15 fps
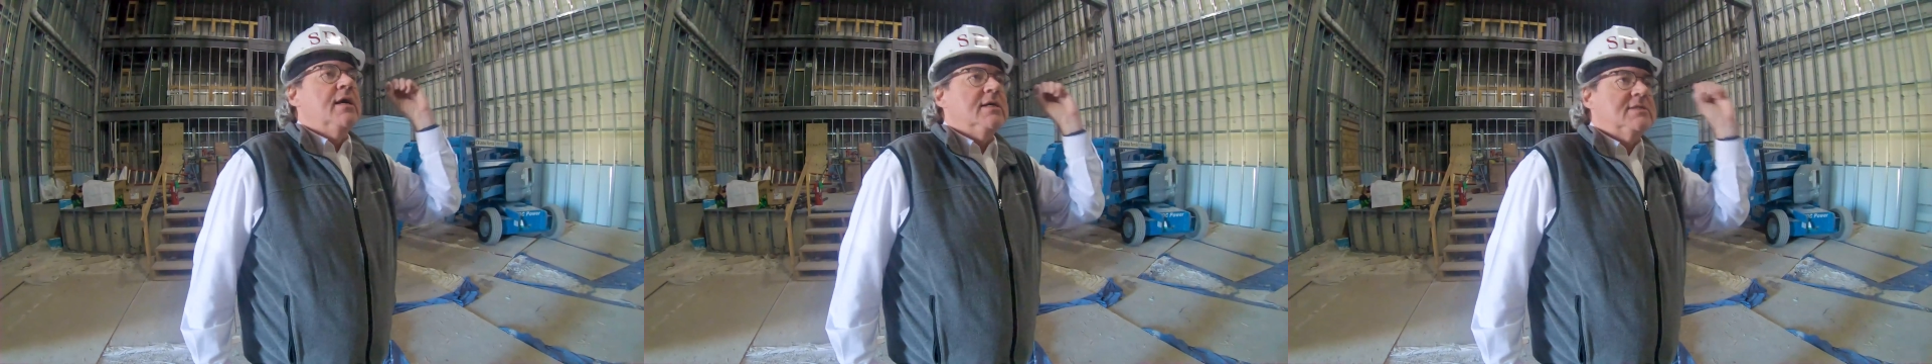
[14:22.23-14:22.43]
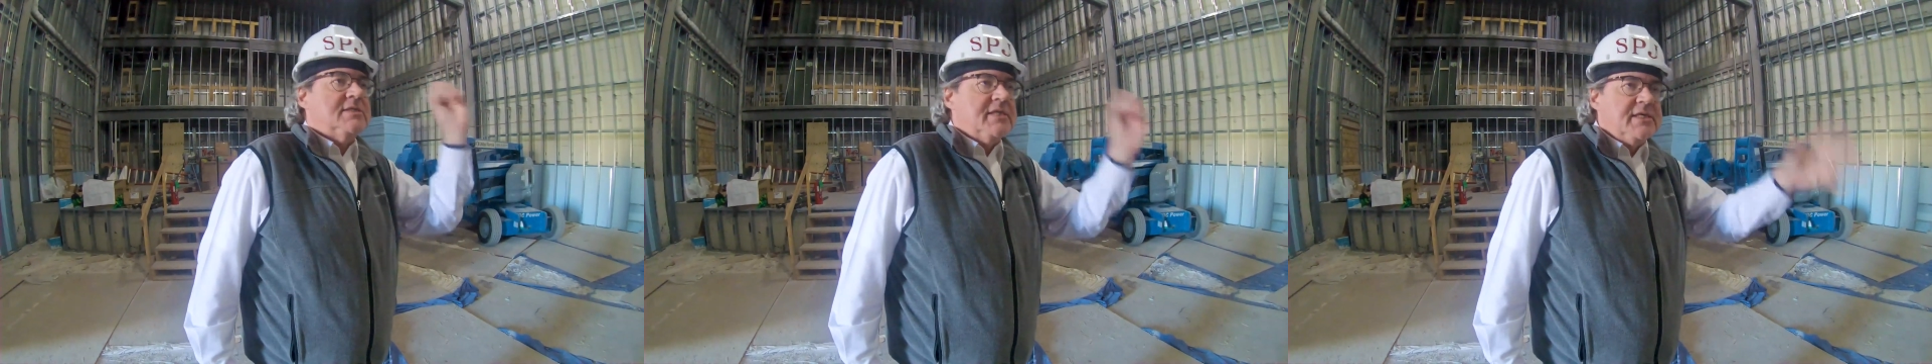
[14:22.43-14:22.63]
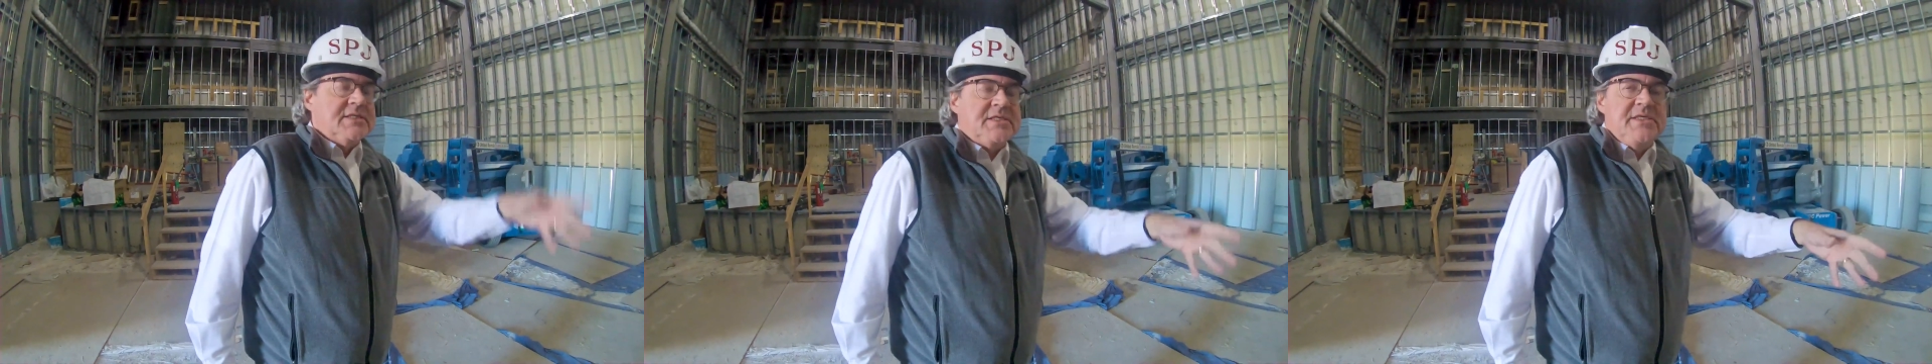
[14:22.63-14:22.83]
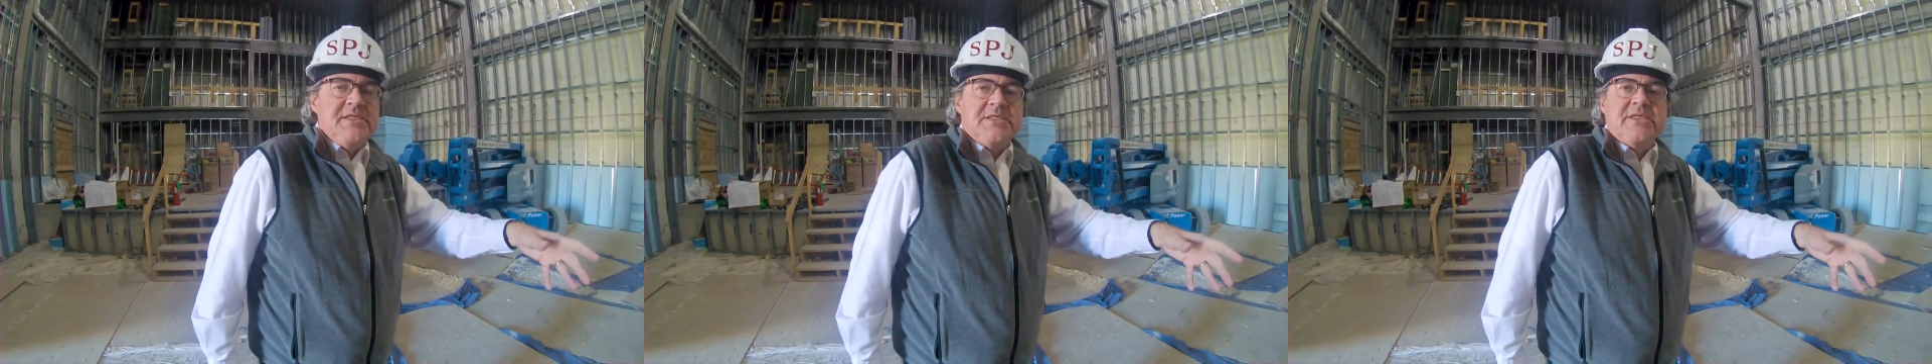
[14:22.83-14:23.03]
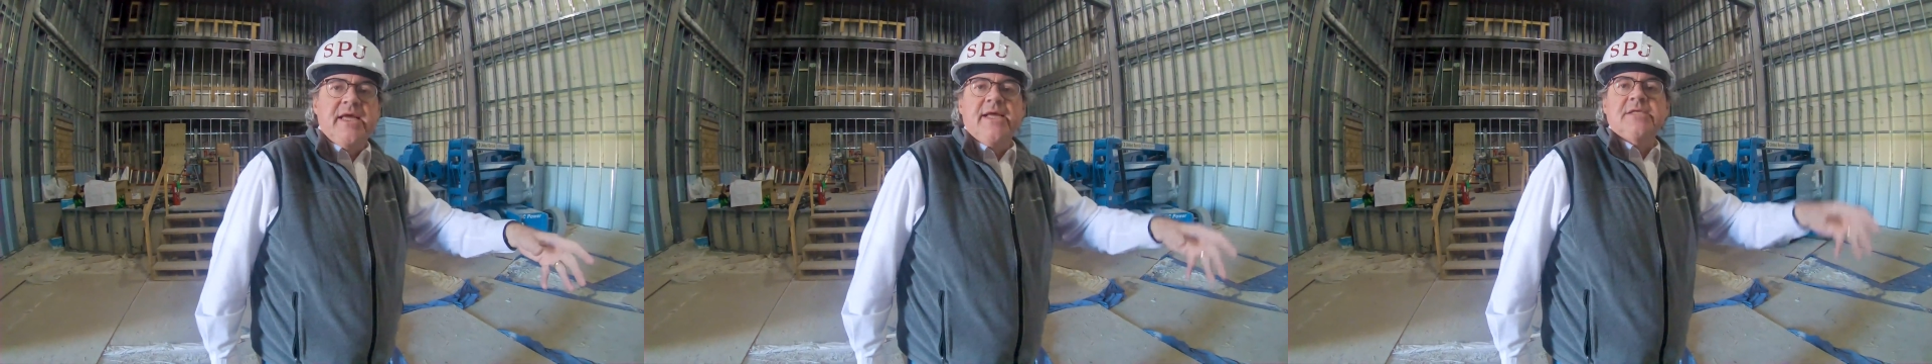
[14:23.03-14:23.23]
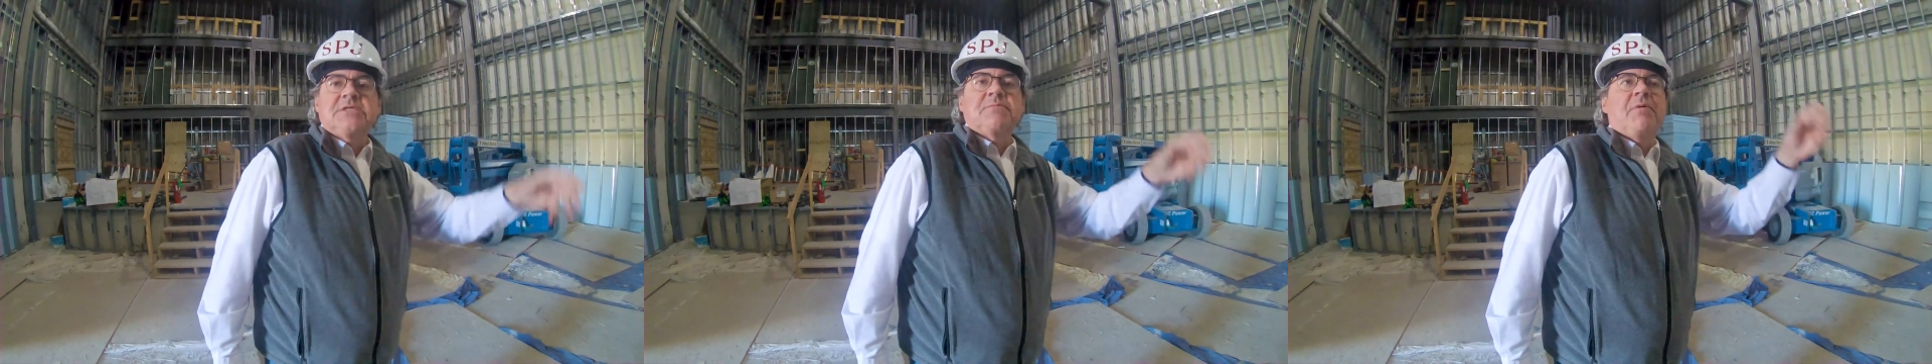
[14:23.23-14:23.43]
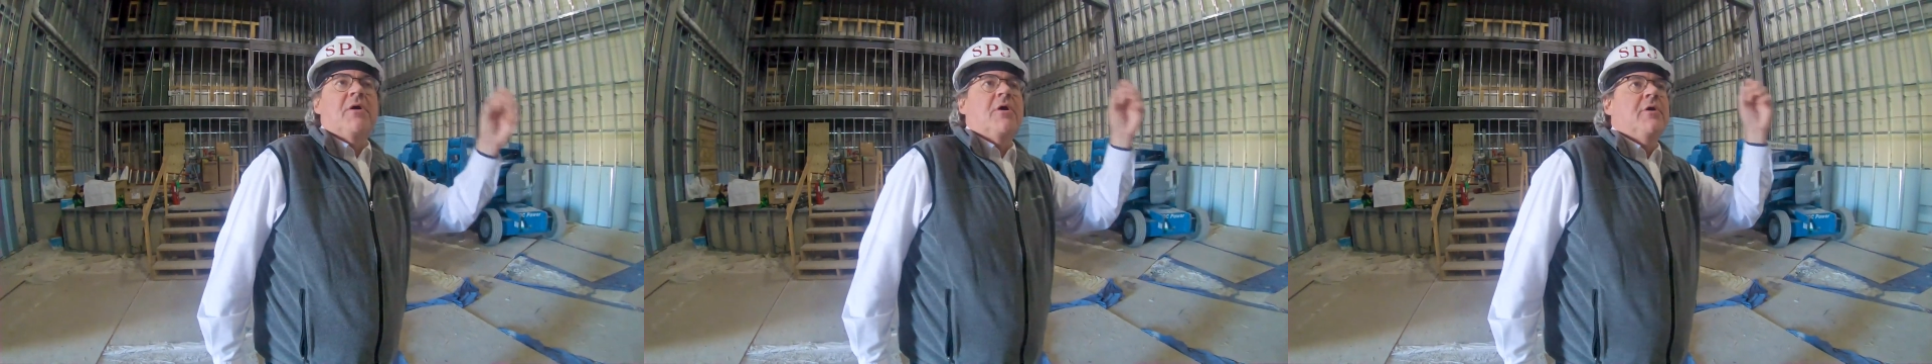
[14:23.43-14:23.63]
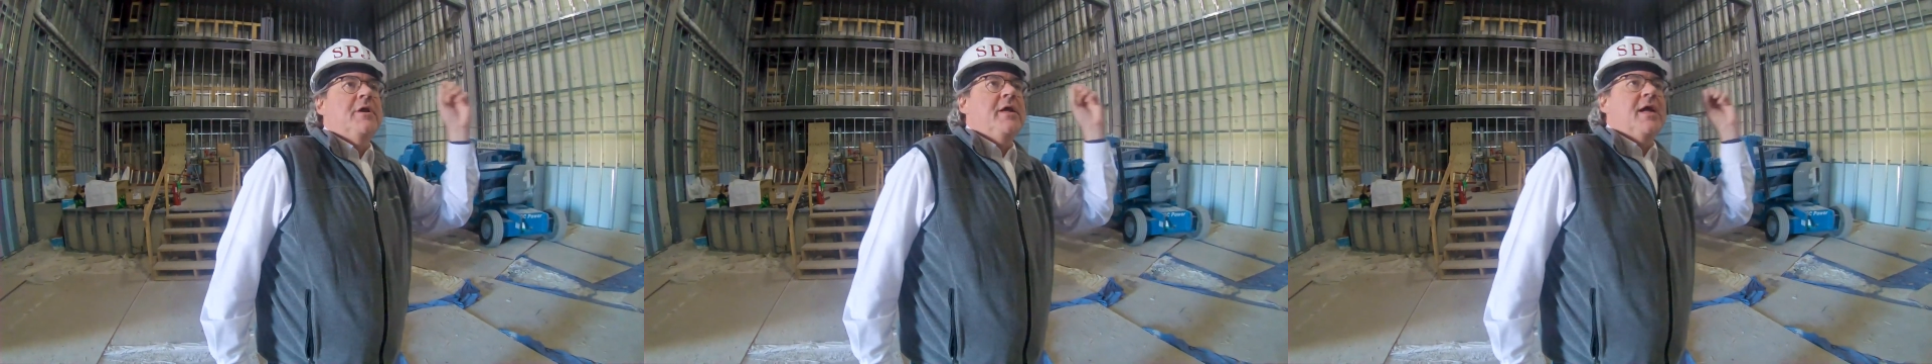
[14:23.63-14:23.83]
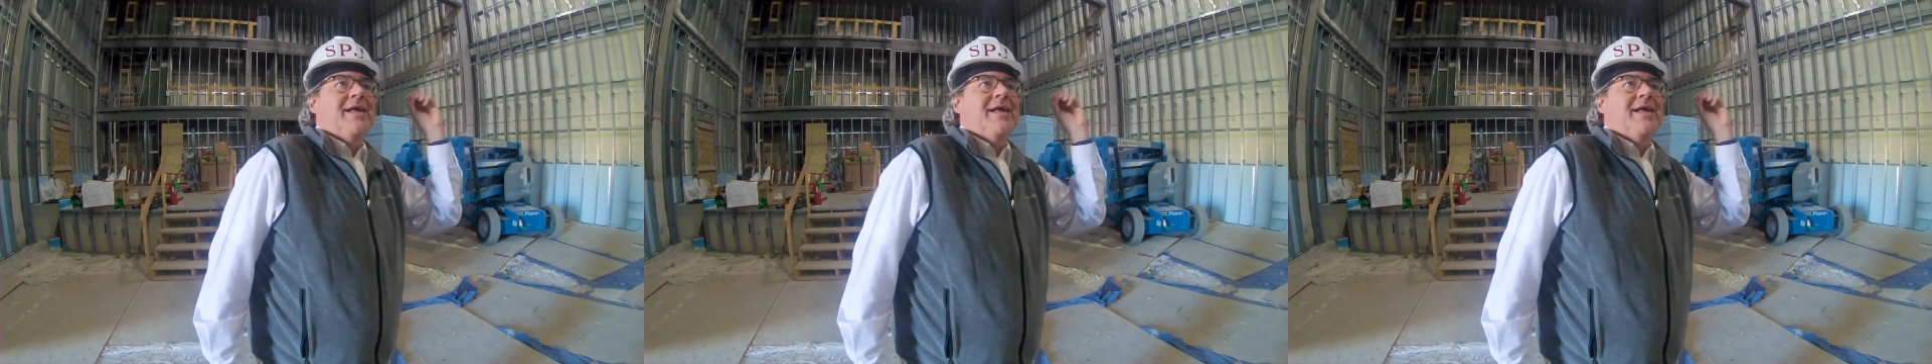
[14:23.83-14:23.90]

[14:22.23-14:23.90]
a 60s dance party,